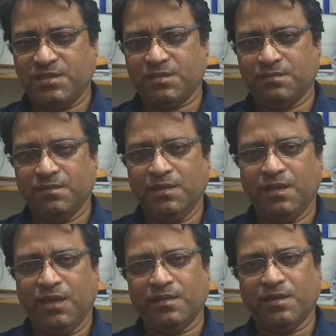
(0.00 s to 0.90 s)
process,
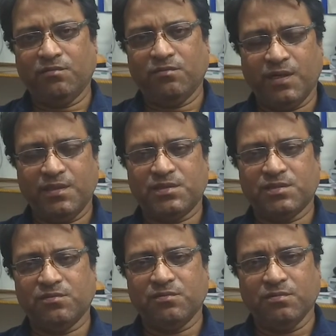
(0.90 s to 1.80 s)
and the
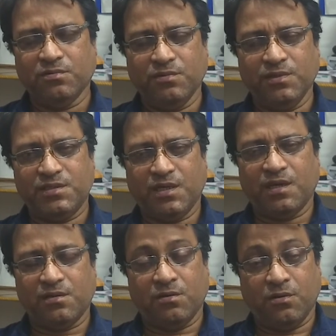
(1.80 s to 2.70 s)
ones
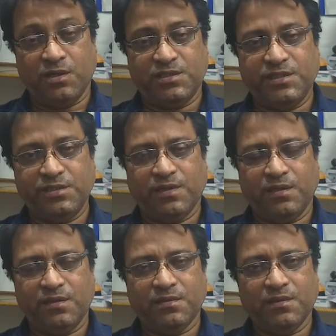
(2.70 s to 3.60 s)
which are not
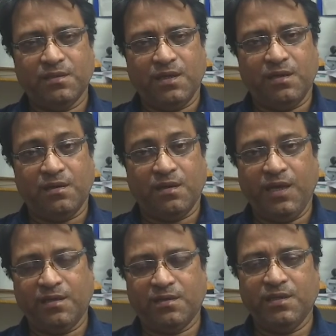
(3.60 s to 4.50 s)
scheduled
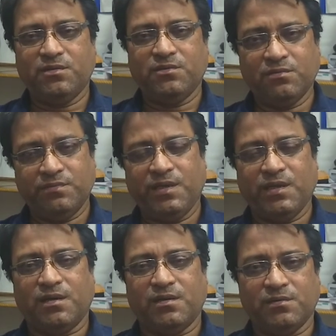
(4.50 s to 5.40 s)
and likely
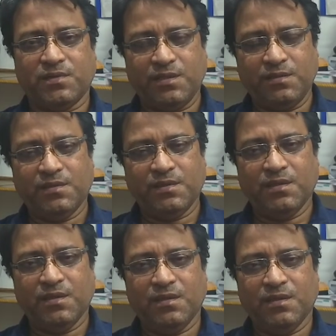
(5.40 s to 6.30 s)
to be held. Okay.